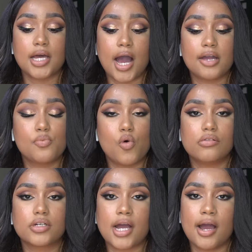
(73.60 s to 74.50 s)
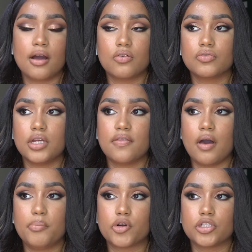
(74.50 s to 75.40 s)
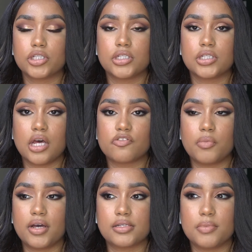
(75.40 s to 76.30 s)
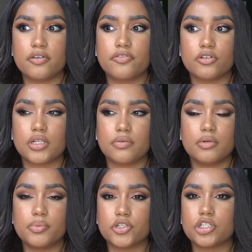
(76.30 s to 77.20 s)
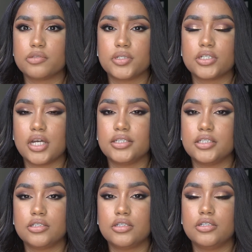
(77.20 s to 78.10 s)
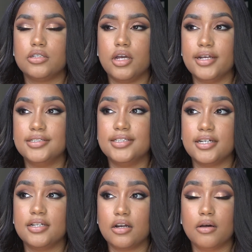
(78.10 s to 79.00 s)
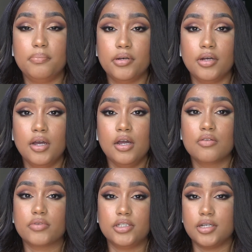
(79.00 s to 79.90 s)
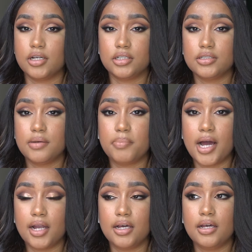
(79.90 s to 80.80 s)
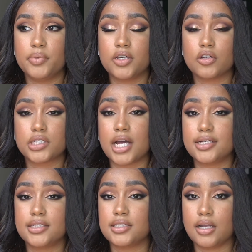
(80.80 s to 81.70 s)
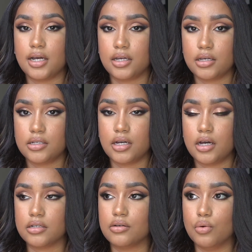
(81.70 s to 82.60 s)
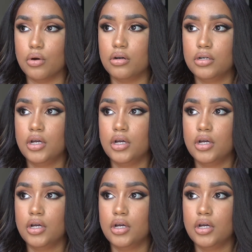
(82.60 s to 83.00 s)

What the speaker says: I won't count that purchase as my first ever purchase, because I did ended up returning the palette because I did not like it at all.